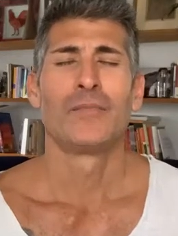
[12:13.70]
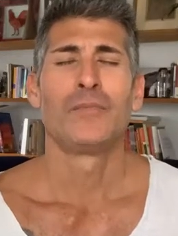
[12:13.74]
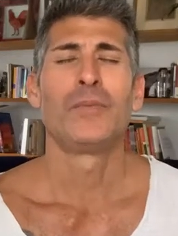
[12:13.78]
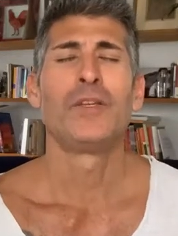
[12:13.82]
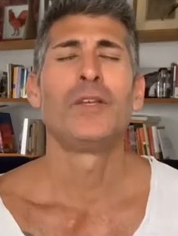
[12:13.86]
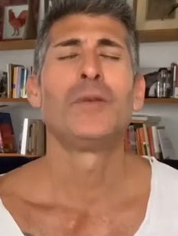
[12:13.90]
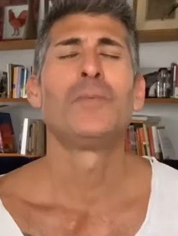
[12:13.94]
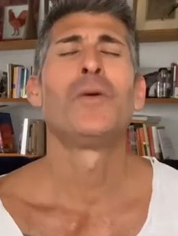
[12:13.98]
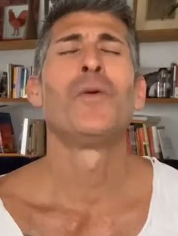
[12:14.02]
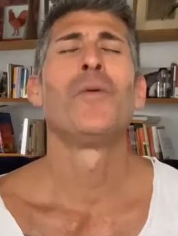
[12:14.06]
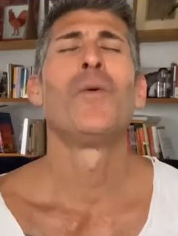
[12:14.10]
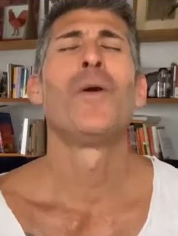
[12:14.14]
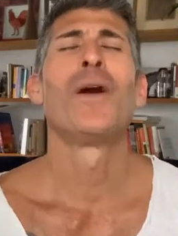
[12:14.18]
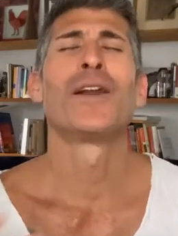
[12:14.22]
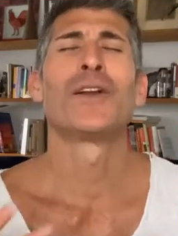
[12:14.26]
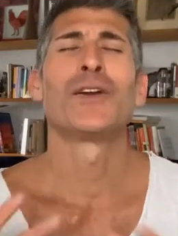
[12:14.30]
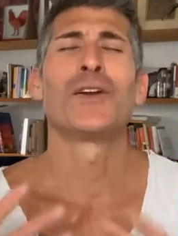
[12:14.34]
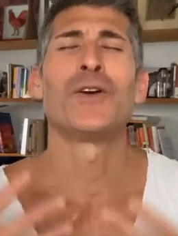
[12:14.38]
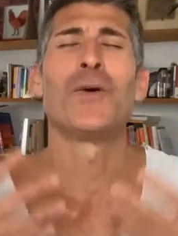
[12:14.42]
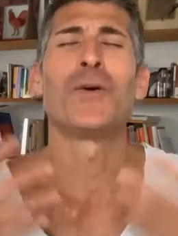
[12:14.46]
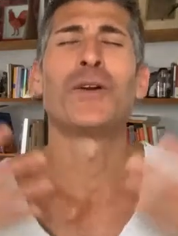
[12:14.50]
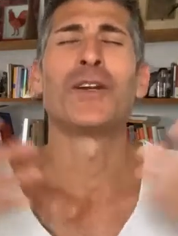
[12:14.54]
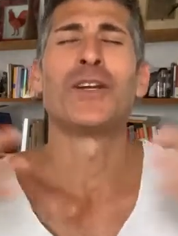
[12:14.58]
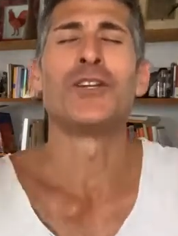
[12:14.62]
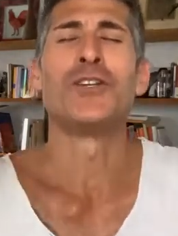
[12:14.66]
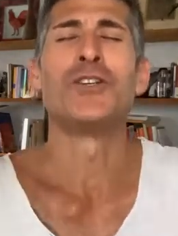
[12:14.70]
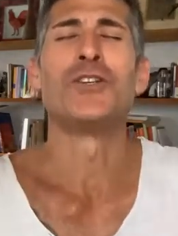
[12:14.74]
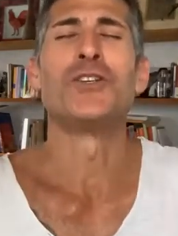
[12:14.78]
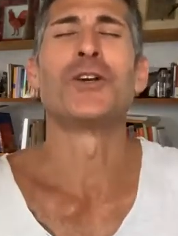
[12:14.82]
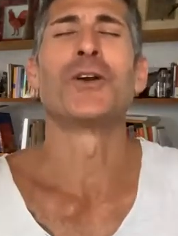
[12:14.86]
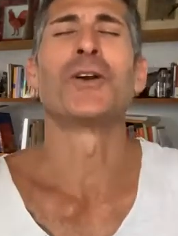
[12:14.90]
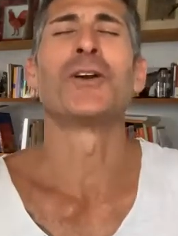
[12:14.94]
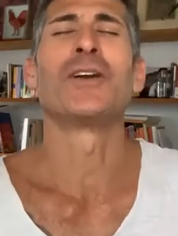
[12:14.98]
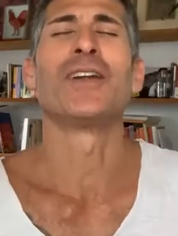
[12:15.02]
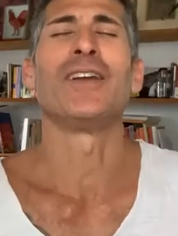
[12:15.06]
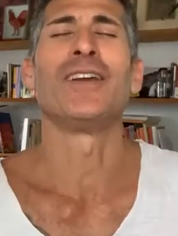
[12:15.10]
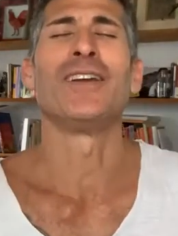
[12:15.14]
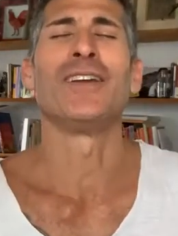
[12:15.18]
people want to go on a
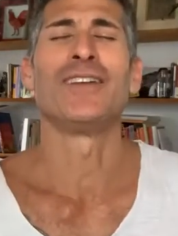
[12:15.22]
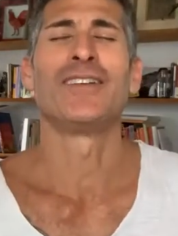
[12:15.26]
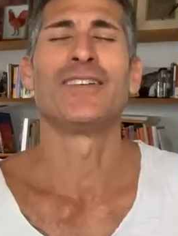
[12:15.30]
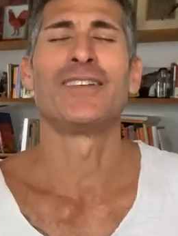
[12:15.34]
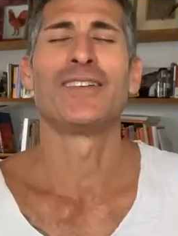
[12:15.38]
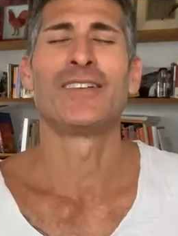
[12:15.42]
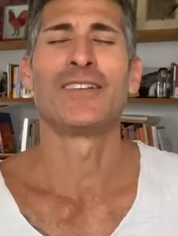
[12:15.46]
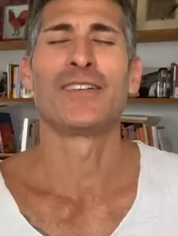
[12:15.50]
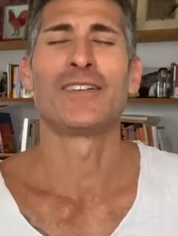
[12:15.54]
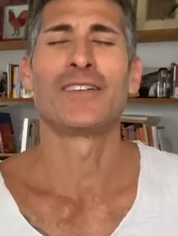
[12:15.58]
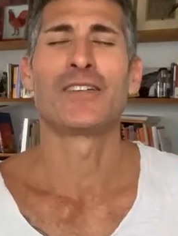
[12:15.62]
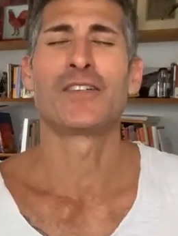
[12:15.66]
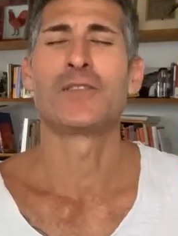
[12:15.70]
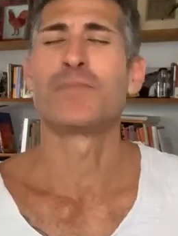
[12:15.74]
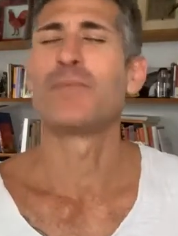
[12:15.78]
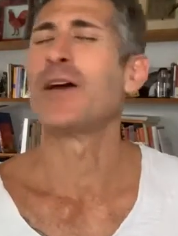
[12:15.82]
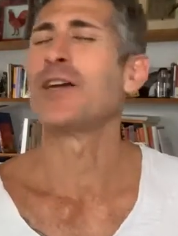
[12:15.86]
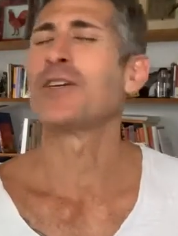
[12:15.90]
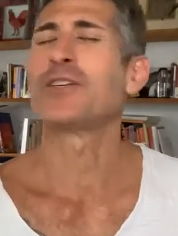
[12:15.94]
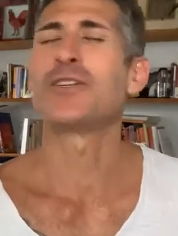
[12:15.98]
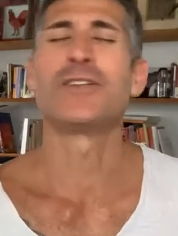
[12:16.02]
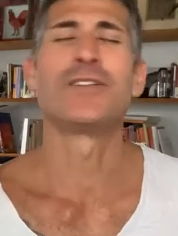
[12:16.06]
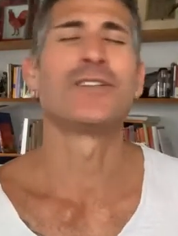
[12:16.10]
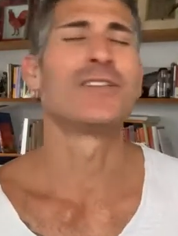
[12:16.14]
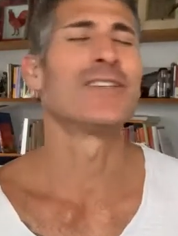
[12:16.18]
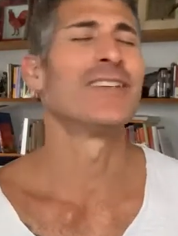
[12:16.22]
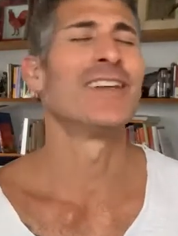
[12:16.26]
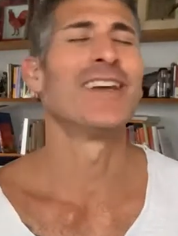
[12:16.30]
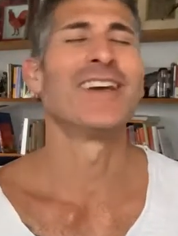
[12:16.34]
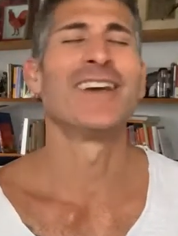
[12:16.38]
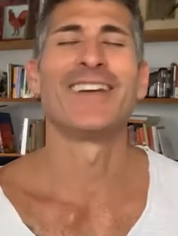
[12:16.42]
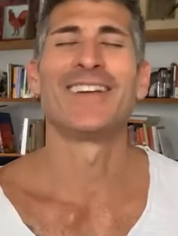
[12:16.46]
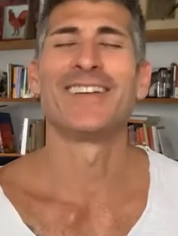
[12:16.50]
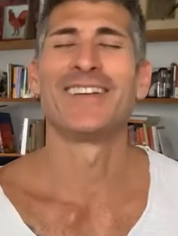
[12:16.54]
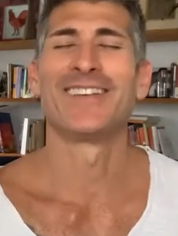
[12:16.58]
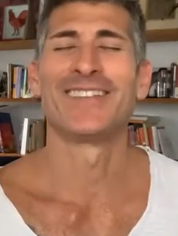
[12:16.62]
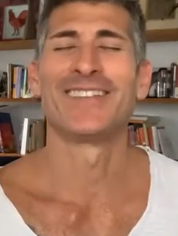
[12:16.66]
journey, especially today.